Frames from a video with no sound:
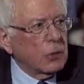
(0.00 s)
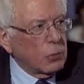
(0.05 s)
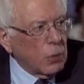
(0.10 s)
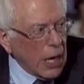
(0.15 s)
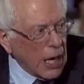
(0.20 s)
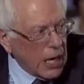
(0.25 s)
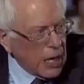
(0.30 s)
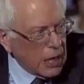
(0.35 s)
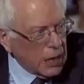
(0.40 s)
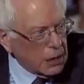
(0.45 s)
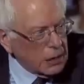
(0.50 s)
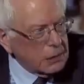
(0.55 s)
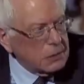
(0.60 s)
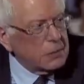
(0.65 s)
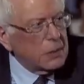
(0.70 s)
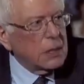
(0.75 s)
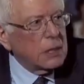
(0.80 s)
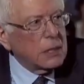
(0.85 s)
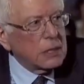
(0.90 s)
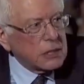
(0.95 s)

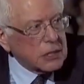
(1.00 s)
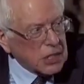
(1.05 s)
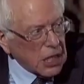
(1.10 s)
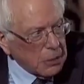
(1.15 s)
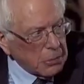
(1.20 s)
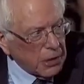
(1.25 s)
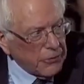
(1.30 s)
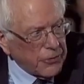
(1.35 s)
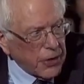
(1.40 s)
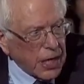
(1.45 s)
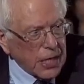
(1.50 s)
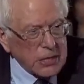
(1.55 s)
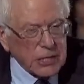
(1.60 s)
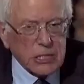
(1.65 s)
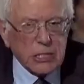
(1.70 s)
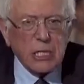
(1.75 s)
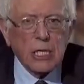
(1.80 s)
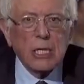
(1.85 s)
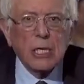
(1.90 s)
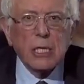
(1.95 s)
Well, some of
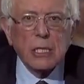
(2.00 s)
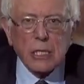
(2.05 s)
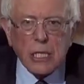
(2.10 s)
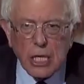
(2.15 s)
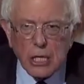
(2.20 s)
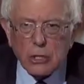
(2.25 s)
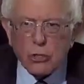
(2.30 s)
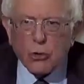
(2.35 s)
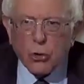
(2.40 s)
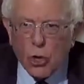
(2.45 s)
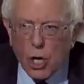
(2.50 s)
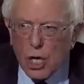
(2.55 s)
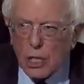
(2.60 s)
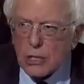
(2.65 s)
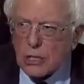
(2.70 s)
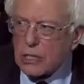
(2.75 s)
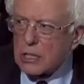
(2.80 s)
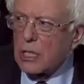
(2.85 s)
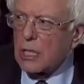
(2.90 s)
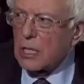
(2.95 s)
us did
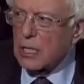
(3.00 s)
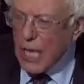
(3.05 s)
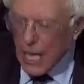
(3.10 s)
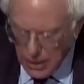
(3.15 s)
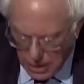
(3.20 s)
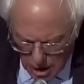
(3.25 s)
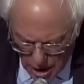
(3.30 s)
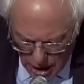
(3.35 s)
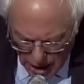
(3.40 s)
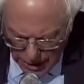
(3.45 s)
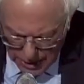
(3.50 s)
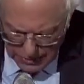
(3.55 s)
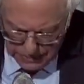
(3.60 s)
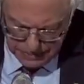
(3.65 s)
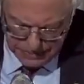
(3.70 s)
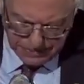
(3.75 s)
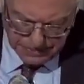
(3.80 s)
cross that line.